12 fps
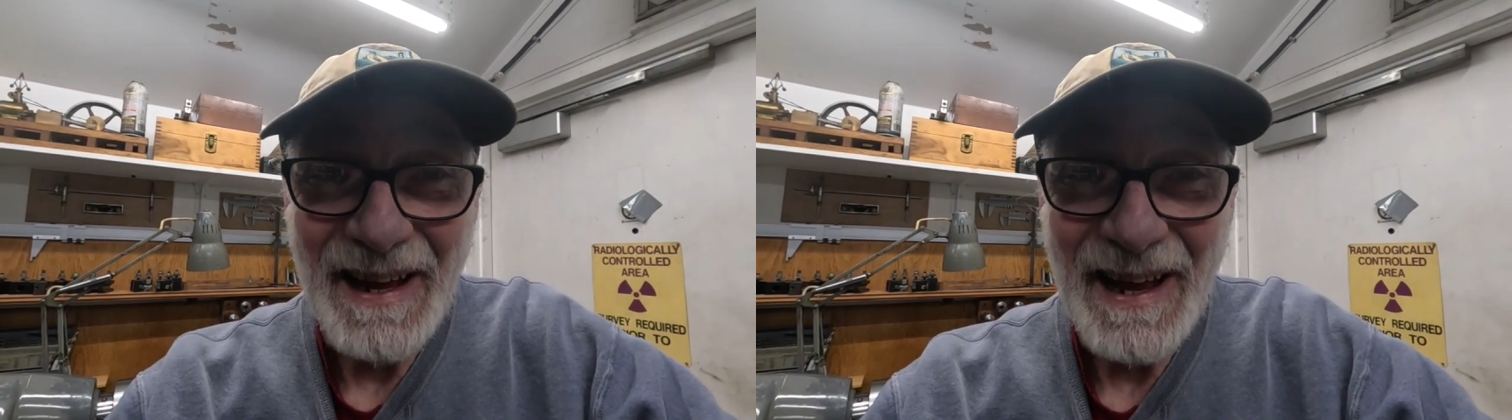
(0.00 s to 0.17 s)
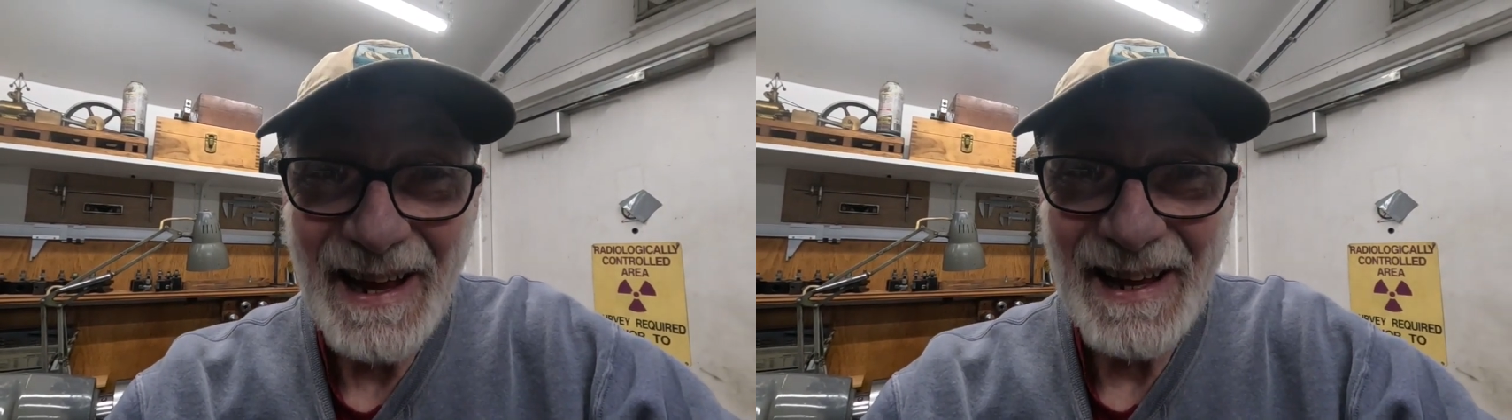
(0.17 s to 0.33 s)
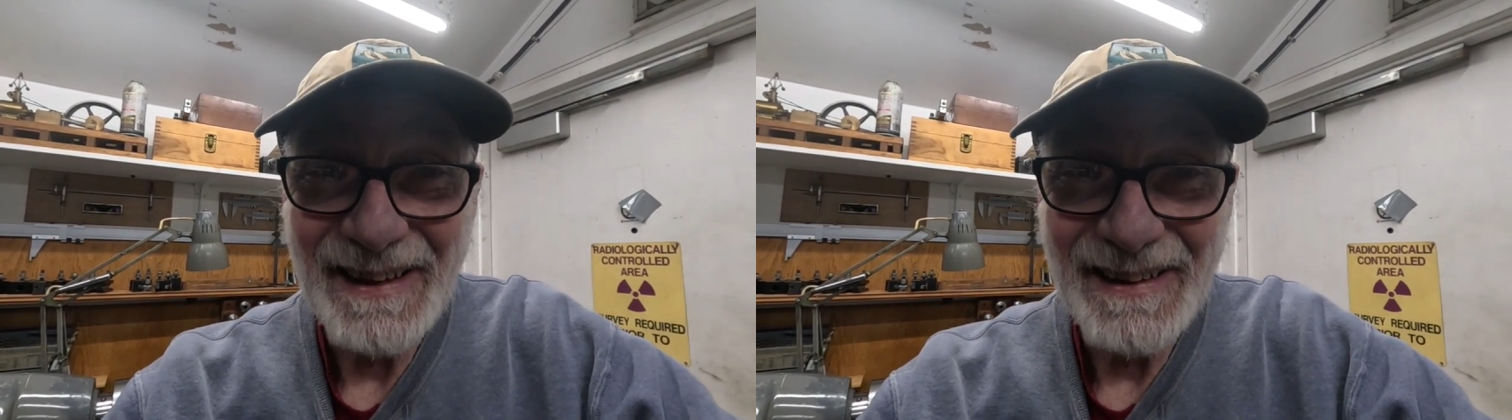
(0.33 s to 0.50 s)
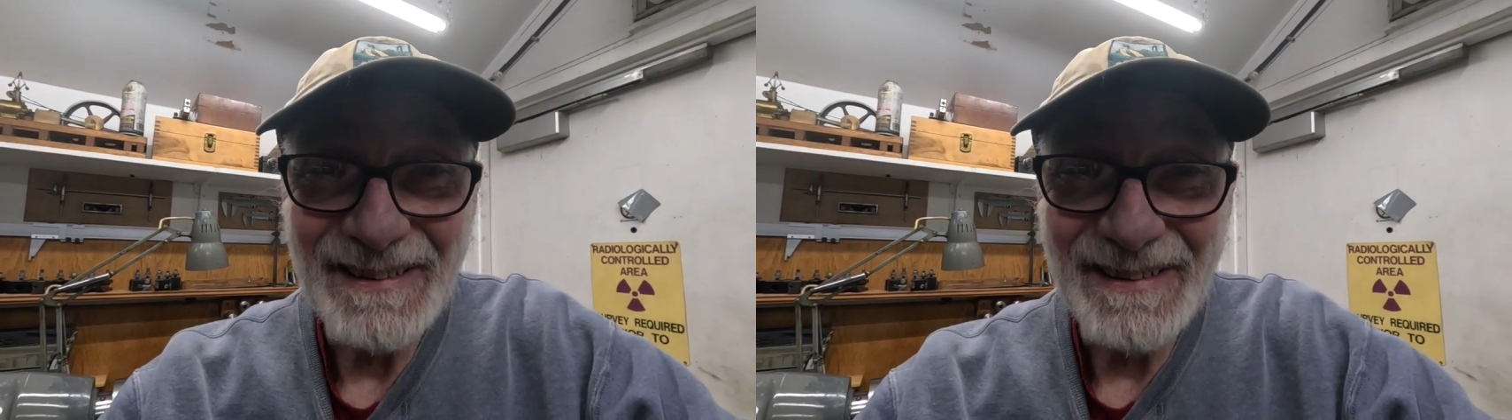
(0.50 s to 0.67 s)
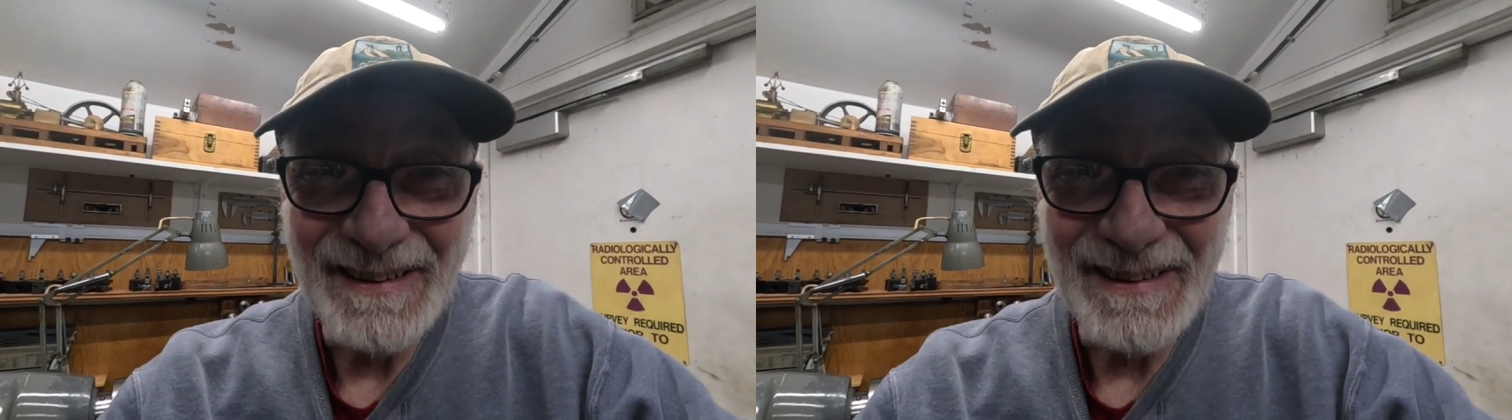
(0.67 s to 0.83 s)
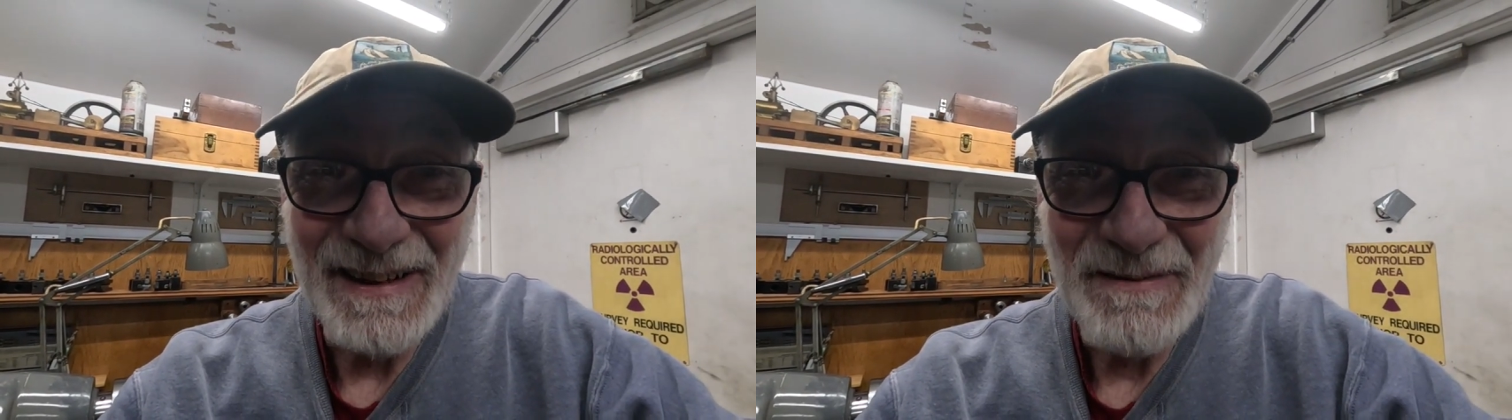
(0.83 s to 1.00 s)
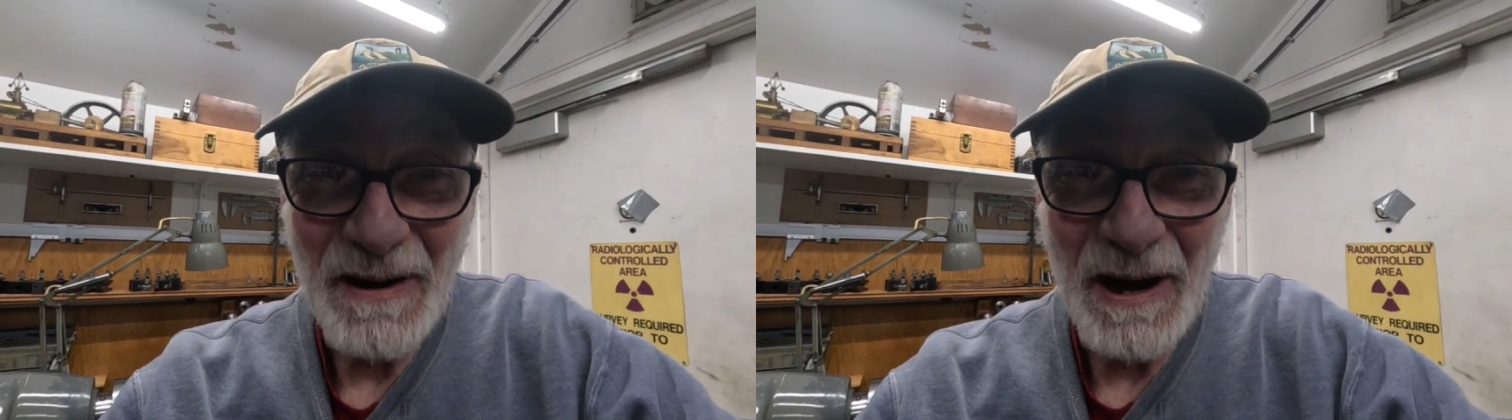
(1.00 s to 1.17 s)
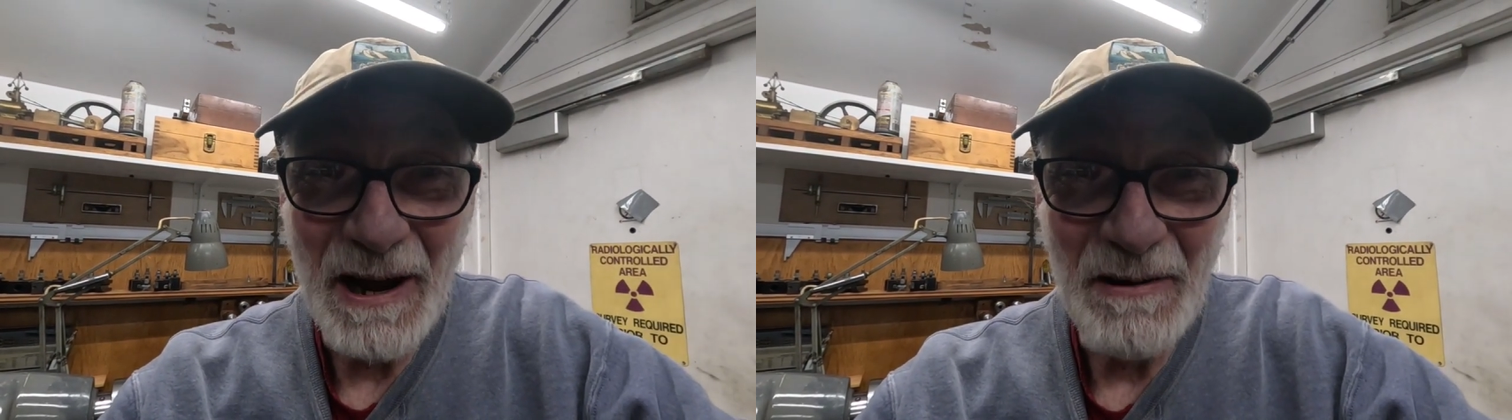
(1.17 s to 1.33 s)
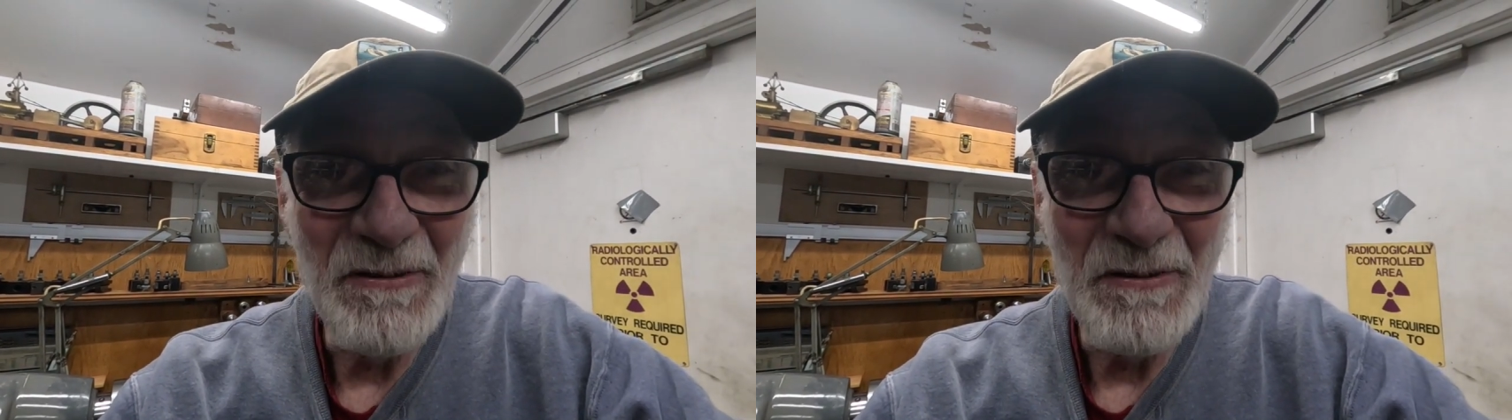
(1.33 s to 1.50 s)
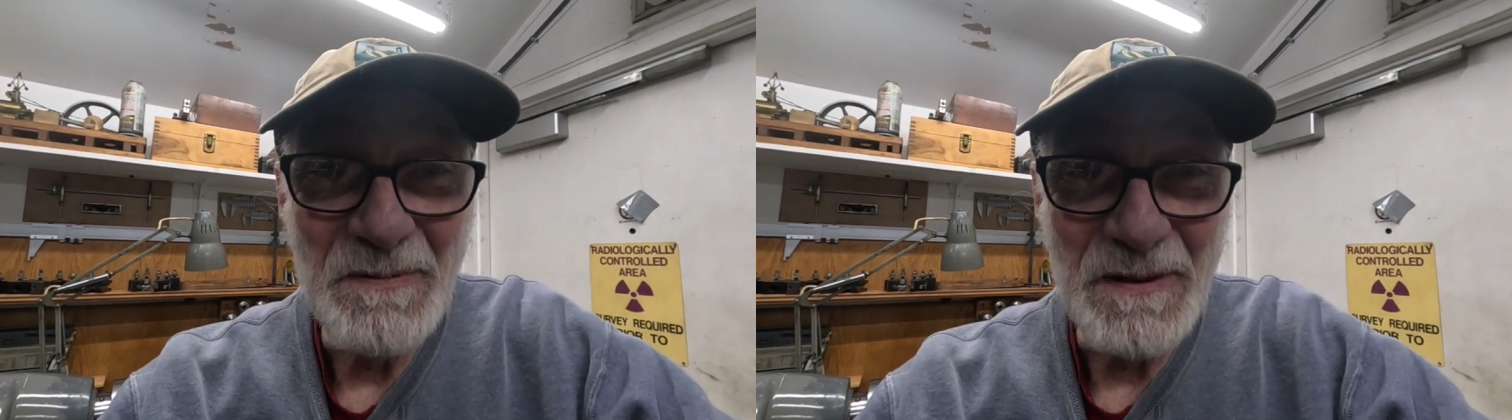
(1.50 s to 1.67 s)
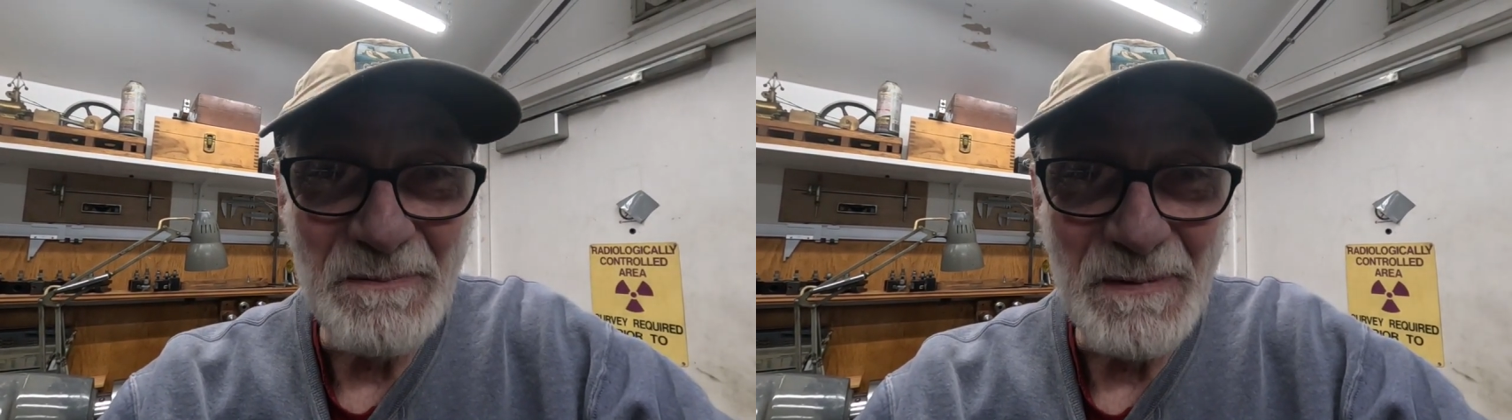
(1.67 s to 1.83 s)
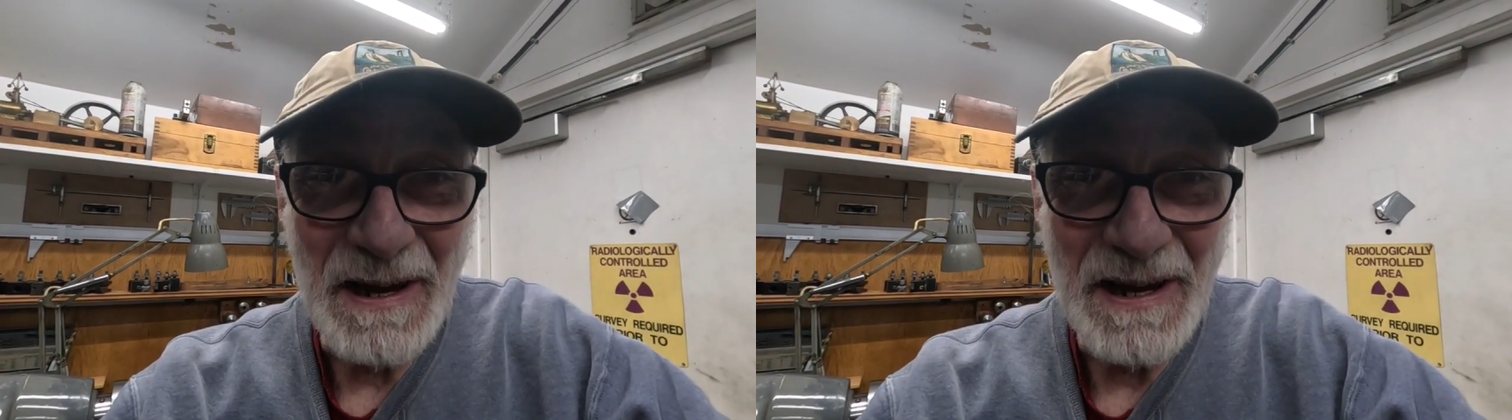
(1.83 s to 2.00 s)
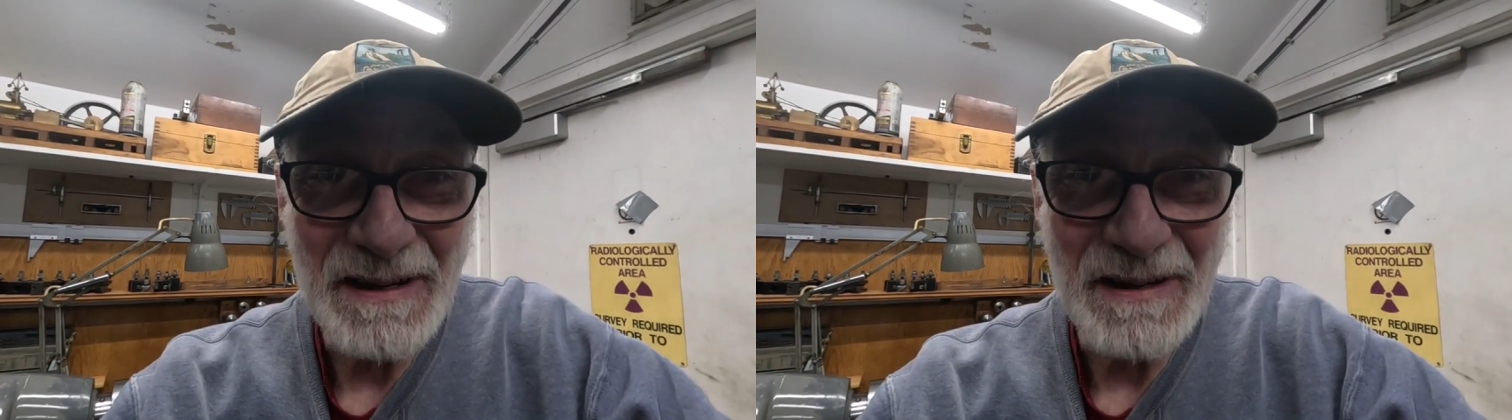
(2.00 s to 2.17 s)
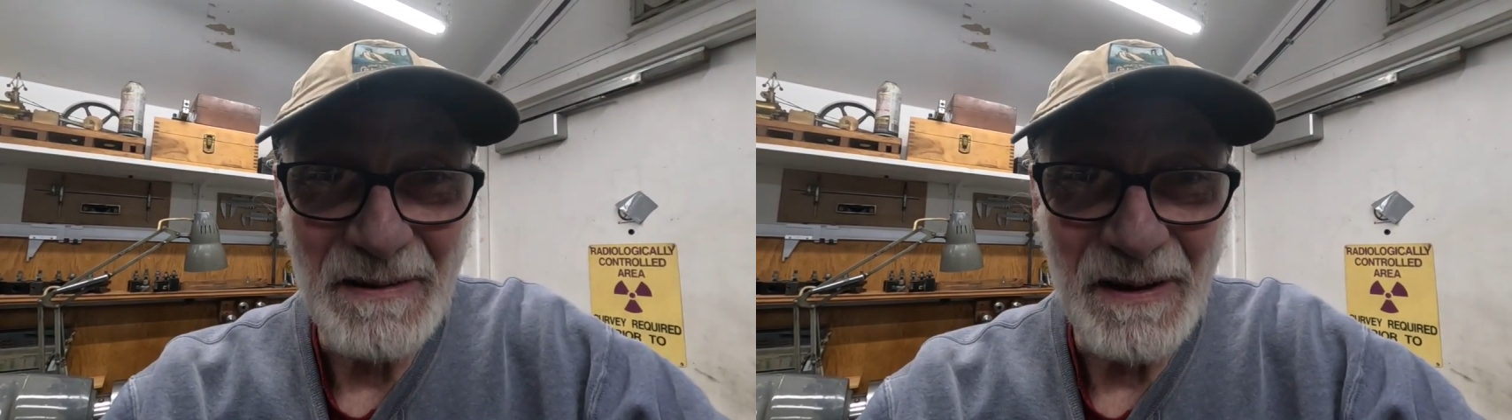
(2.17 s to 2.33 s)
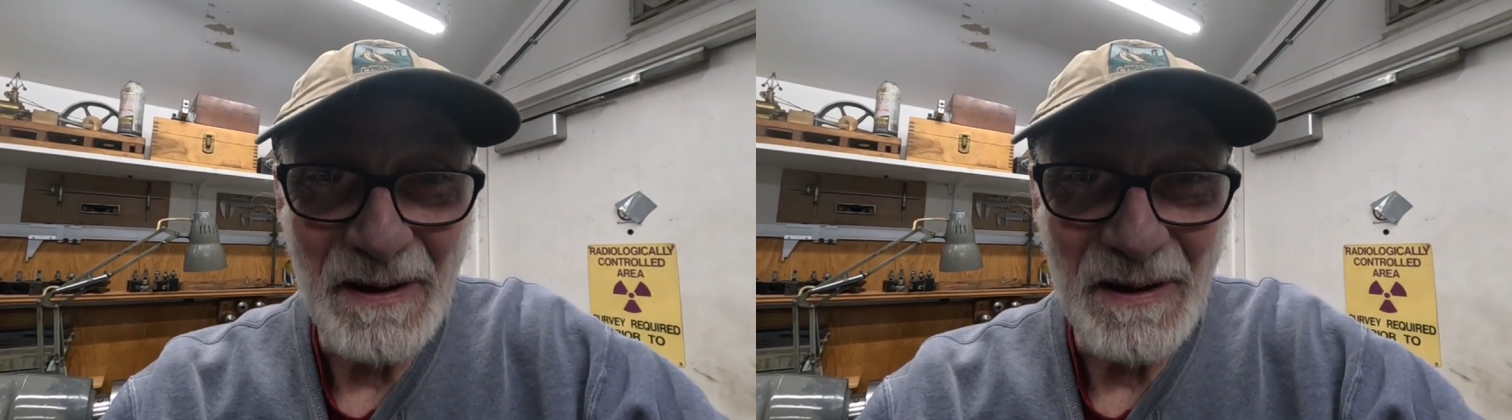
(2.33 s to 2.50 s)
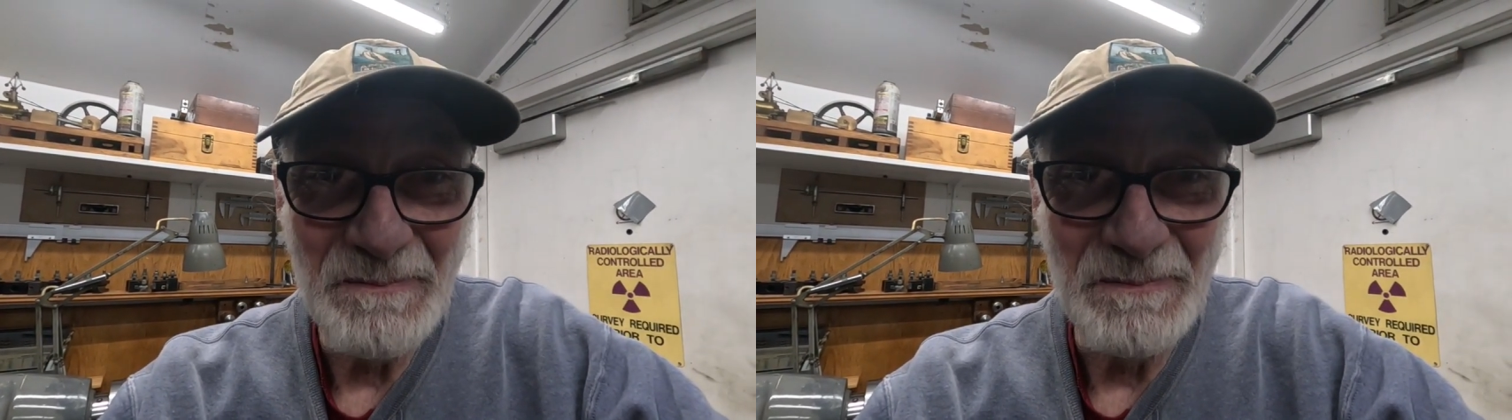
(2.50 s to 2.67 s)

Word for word: and uh, I will be back uh,